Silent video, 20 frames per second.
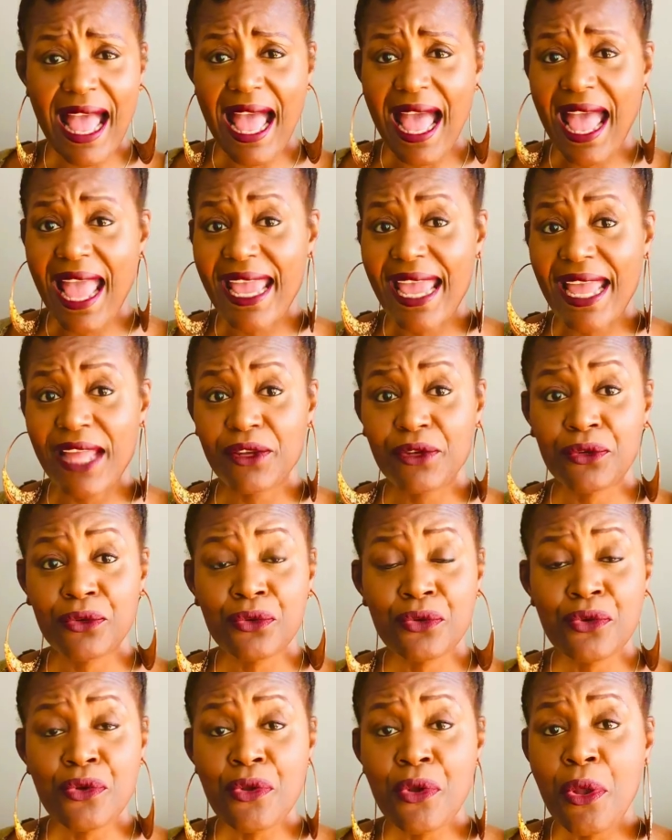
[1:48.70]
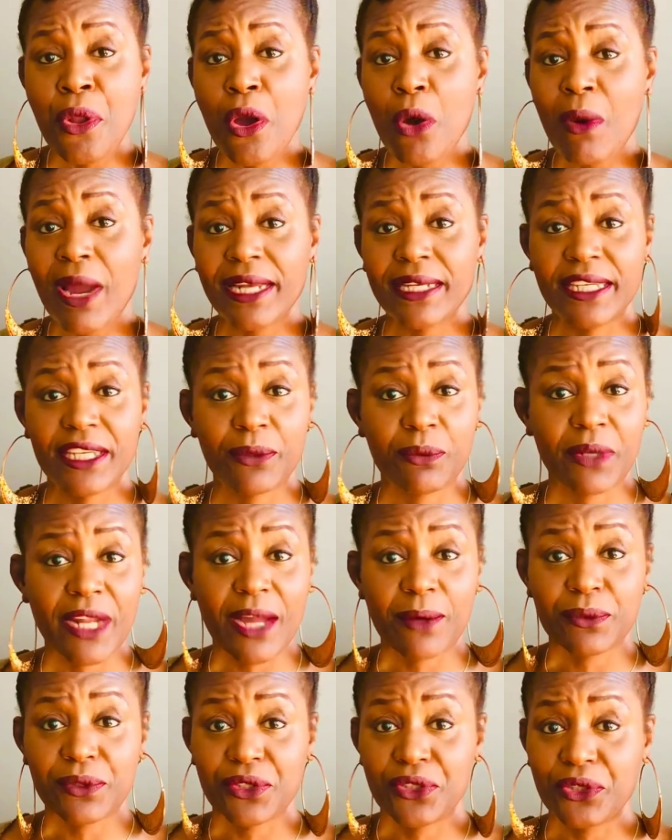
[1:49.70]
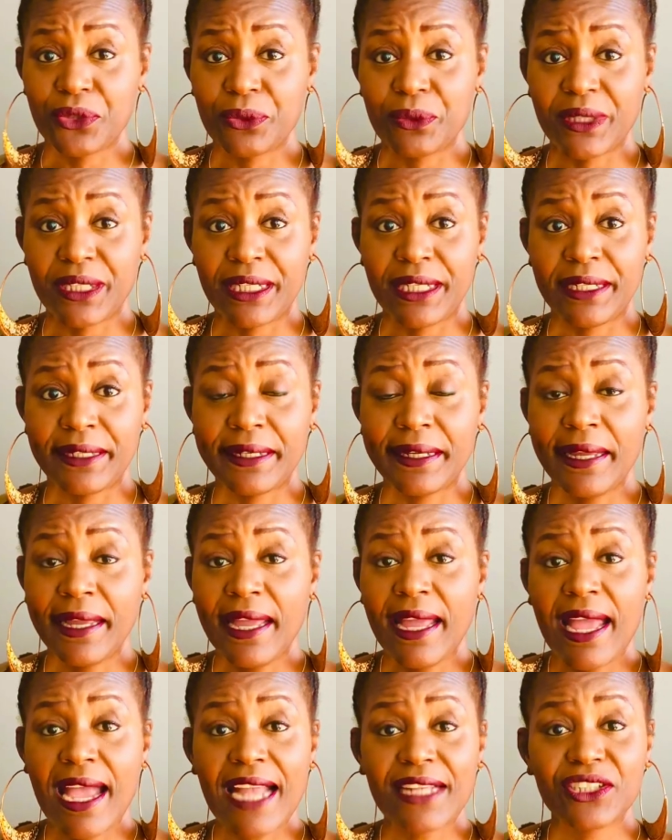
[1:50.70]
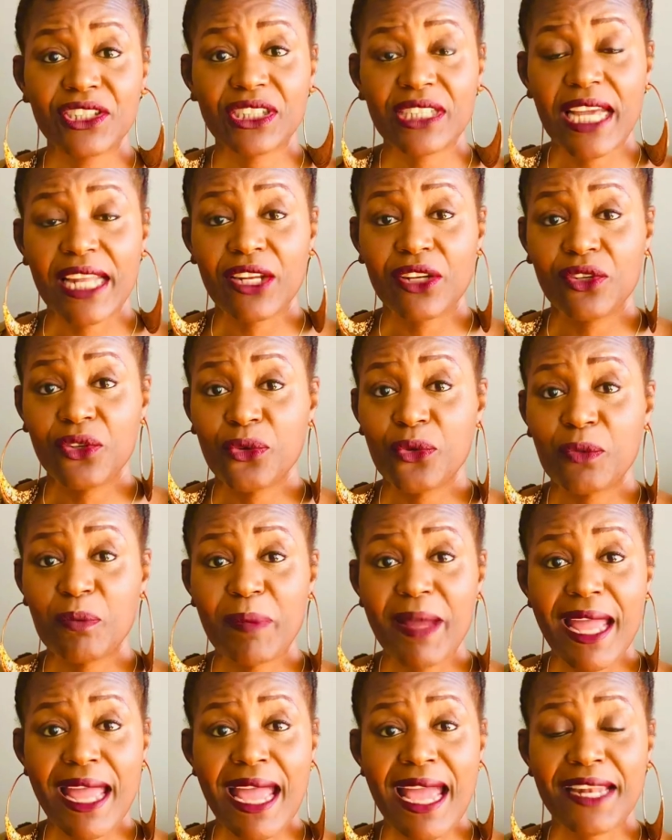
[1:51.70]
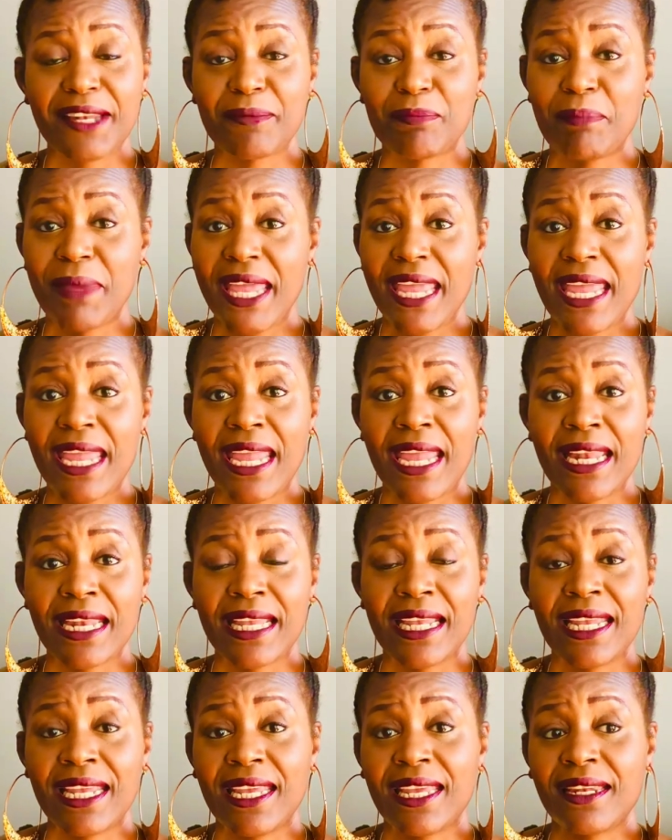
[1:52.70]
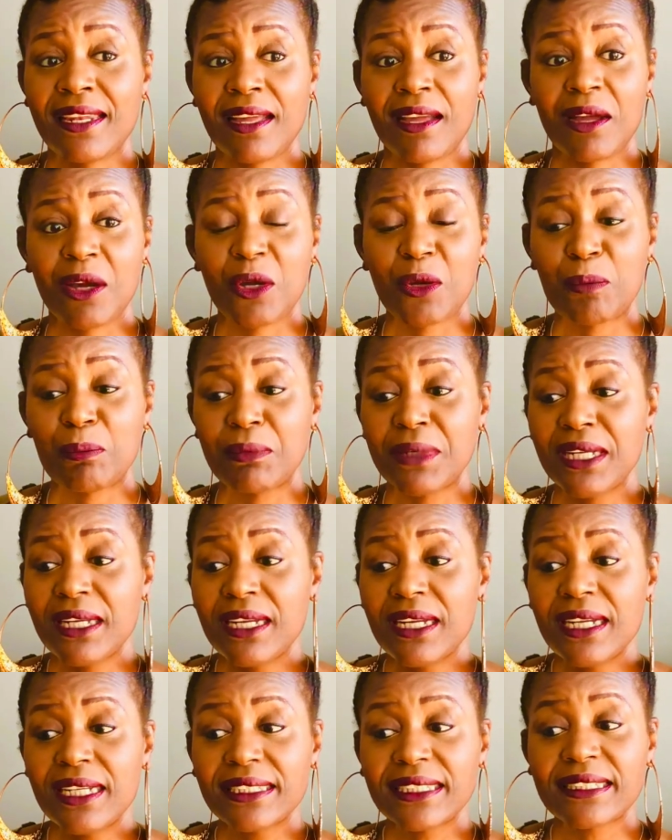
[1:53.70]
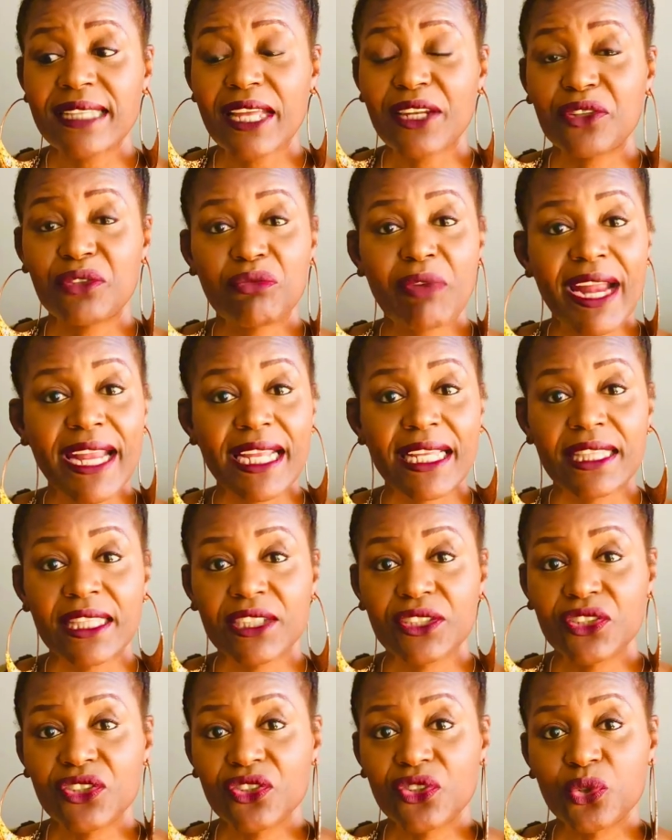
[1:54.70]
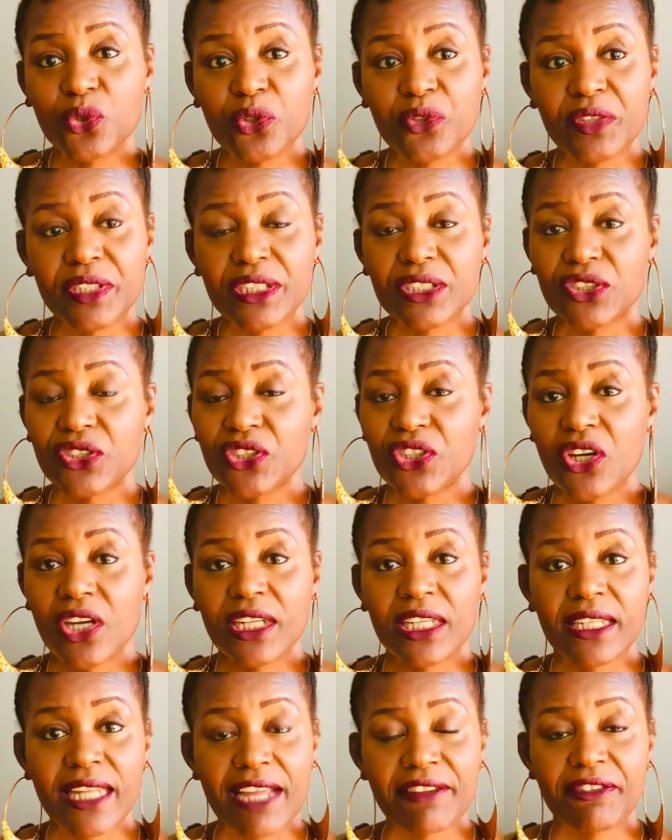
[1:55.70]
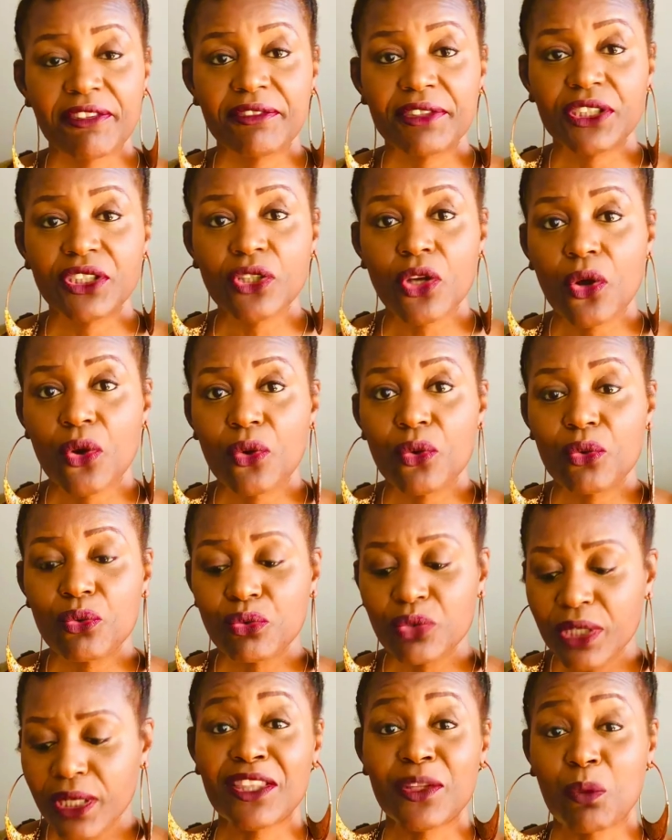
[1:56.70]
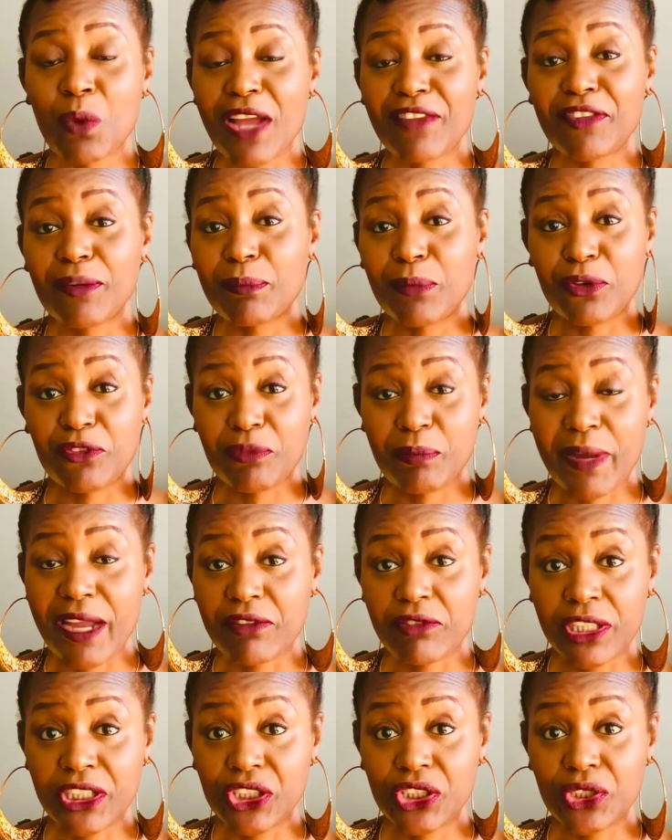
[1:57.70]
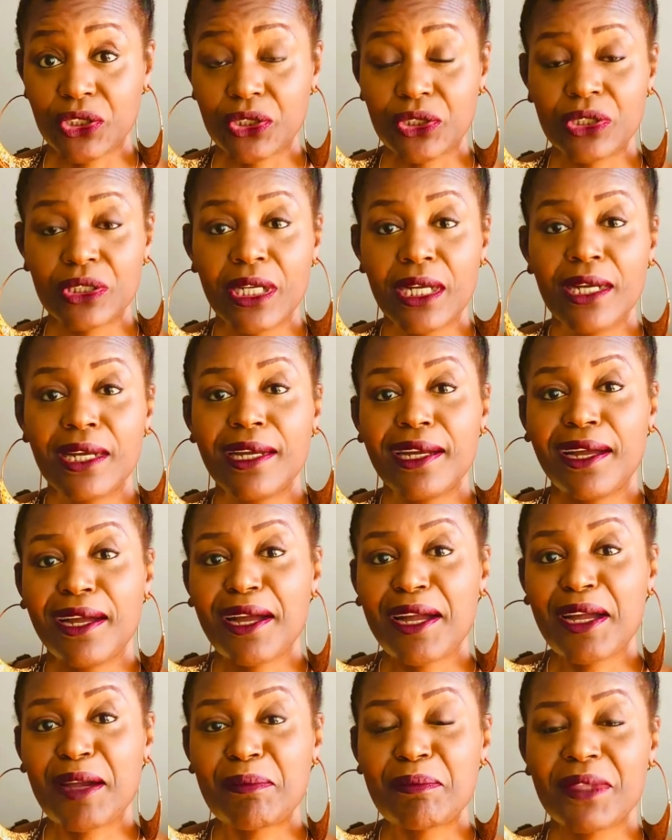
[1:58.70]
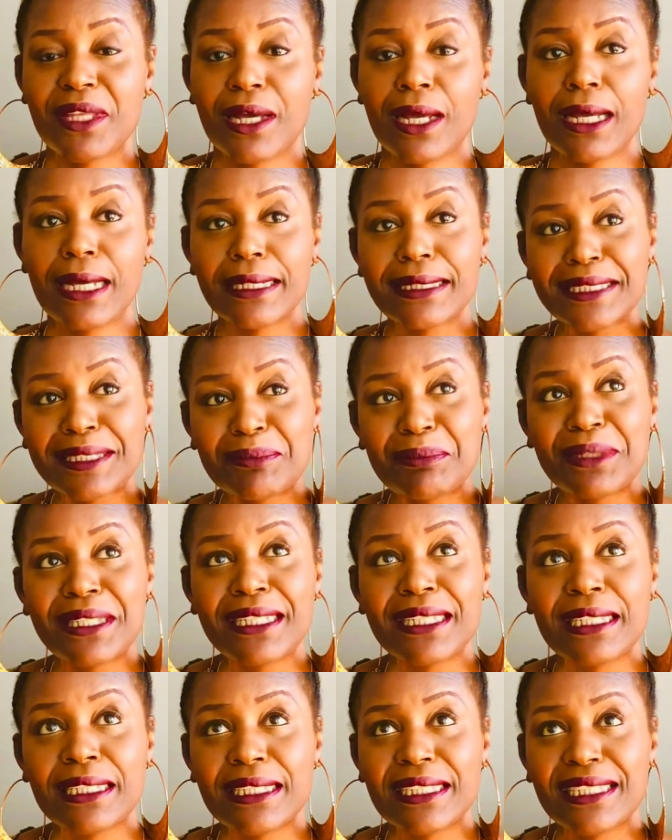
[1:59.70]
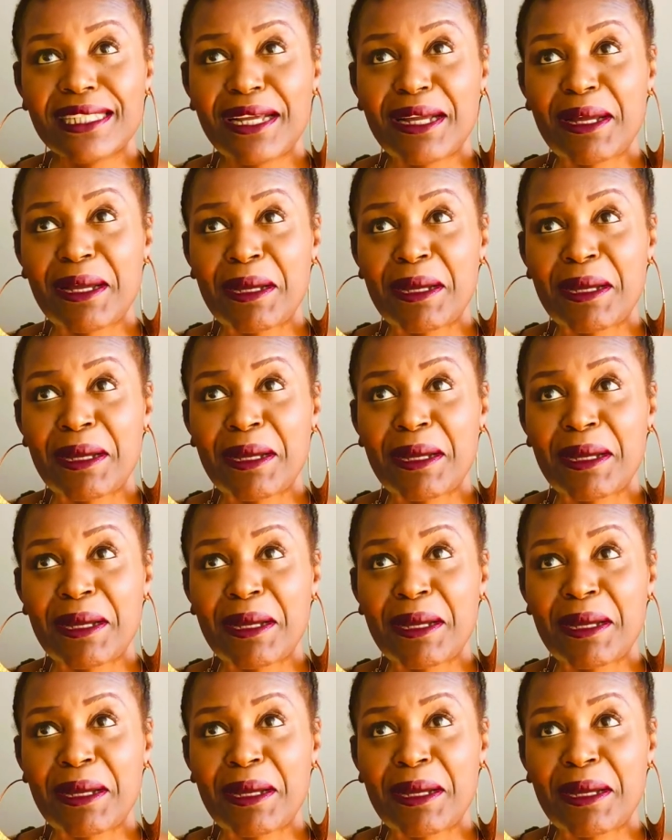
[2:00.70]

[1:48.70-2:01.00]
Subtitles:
had no idea what I was doing. I just got a notepad and pen and started writing this story, and it took on a life of its own. And the wife are both biracial. The husband,